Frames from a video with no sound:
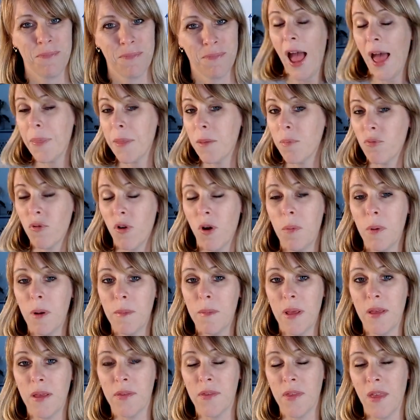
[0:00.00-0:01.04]
And the
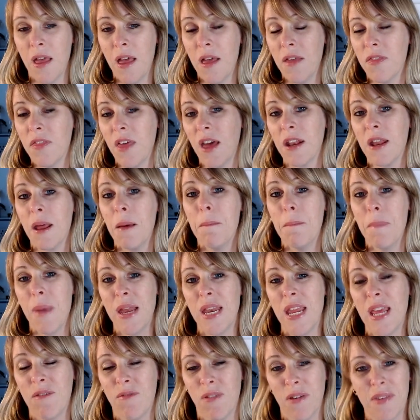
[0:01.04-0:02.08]
problem is that
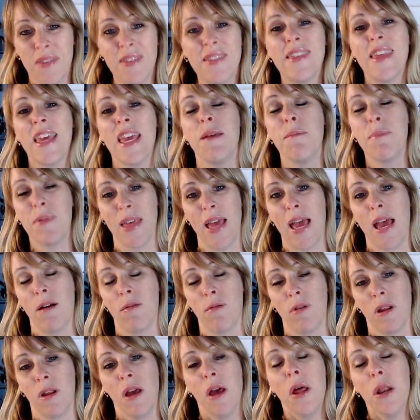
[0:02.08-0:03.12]
many of us deep
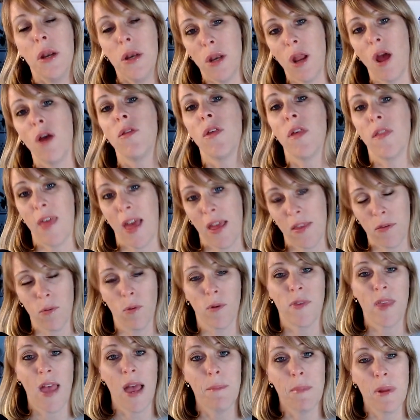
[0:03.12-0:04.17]
down know that that's
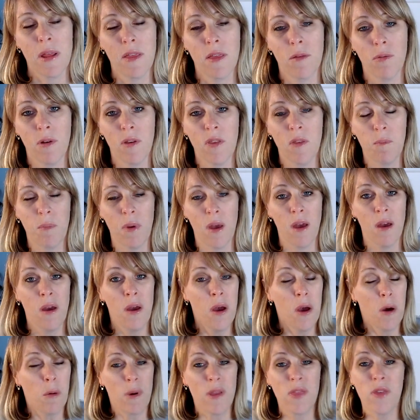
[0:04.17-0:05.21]
what's happening to us, but
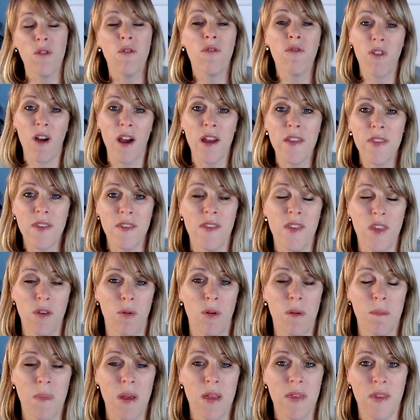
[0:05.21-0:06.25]
we're too frightened to
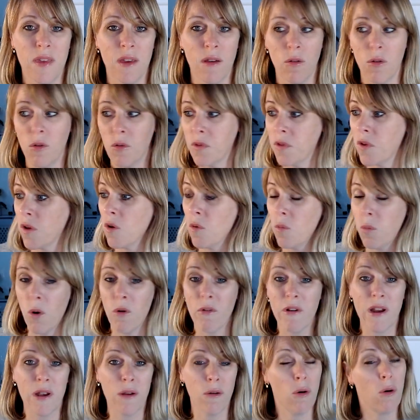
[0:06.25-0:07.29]
admit it, or too
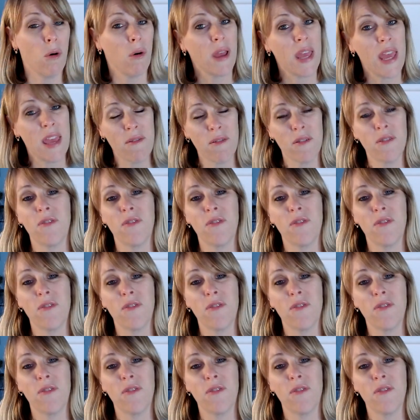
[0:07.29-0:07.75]
worried, or even